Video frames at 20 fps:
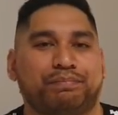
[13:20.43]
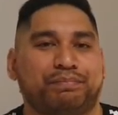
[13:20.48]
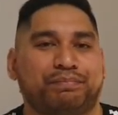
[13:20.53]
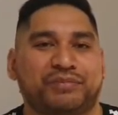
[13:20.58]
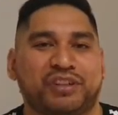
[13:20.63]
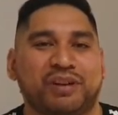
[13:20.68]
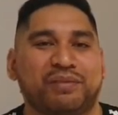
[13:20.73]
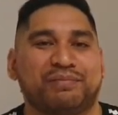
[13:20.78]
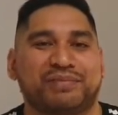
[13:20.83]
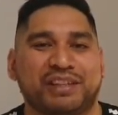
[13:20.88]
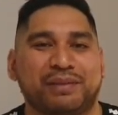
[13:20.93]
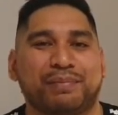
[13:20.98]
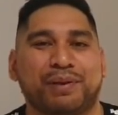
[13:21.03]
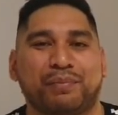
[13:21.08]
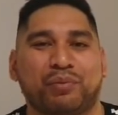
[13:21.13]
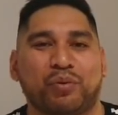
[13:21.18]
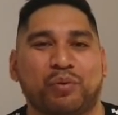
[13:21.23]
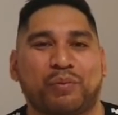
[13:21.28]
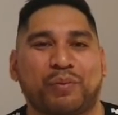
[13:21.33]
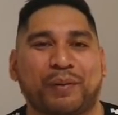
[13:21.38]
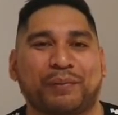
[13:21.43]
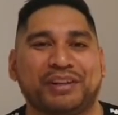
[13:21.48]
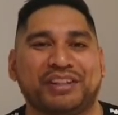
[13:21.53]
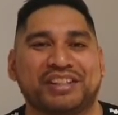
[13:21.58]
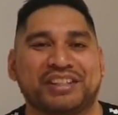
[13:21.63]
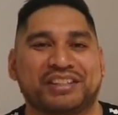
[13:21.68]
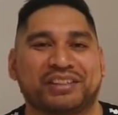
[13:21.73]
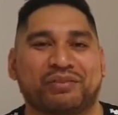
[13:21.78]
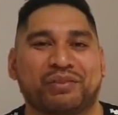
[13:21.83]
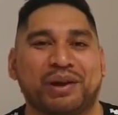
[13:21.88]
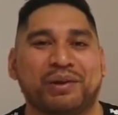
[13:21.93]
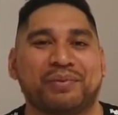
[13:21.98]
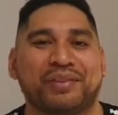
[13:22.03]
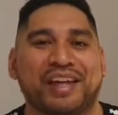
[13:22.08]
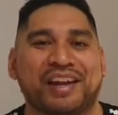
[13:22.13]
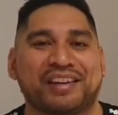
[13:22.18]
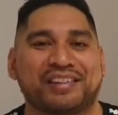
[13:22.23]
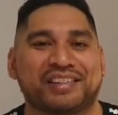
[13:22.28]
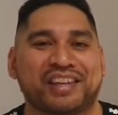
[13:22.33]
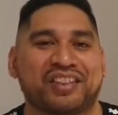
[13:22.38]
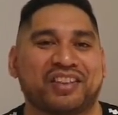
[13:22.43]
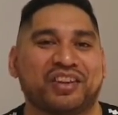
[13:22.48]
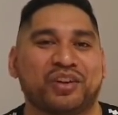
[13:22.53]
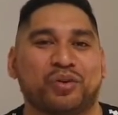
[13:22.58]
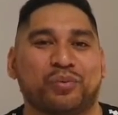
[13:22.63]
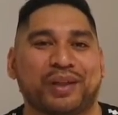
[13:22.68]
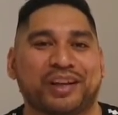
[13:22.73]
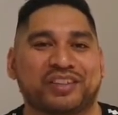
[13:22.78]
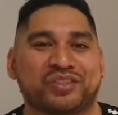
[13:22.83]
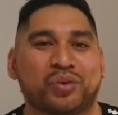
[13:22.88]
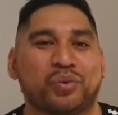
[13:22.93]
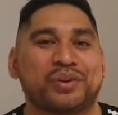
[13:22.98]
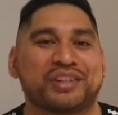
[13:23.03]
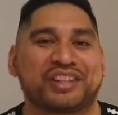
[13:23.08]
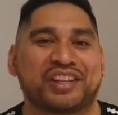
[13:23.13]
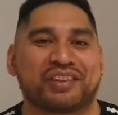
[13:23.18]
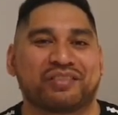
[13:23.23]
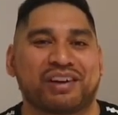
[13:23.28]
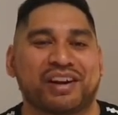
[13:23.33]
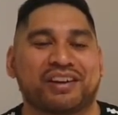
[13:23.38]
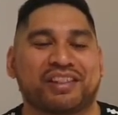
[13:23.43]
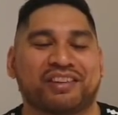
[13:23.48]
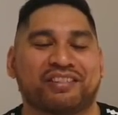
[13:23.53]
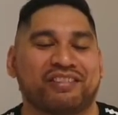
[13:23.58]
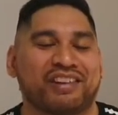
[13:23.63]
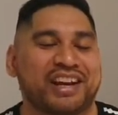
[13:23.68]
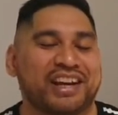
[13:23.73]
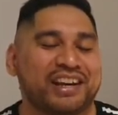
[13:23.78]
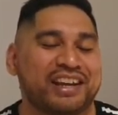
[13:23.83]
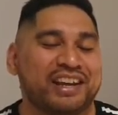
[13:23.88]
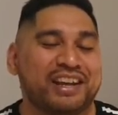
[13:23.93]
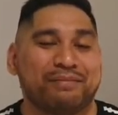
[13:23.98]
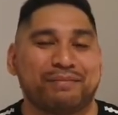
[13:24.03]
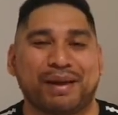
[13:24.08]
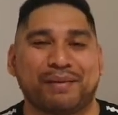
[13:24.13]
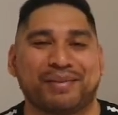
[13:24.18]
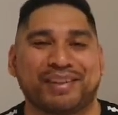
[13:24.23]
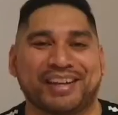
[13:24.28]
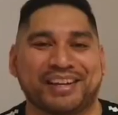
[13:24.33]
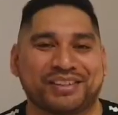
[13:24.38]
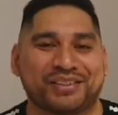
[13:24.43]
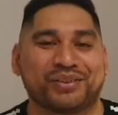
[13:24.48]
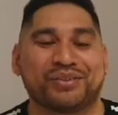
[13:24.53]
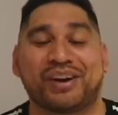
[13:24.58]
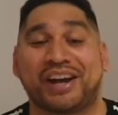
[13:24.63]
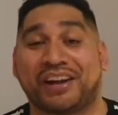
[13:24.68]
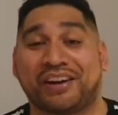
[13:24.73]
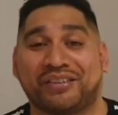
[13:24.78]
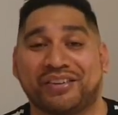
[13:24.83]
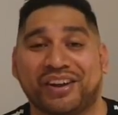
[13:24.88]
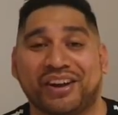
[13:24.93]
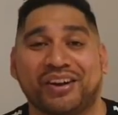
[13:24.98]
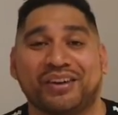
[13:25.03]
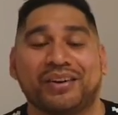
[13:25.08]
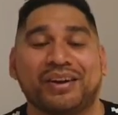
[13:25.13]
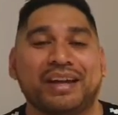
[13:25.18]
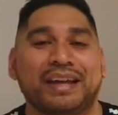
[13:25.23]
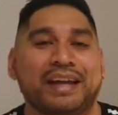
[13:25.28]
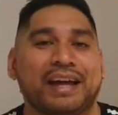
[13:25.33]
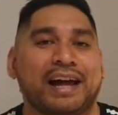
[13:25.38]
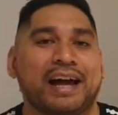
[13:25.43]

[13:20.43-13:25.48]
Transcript: Some people will probably disagree with that and say that the All Blacks always get the run of the green. Maybe they do, I don't know.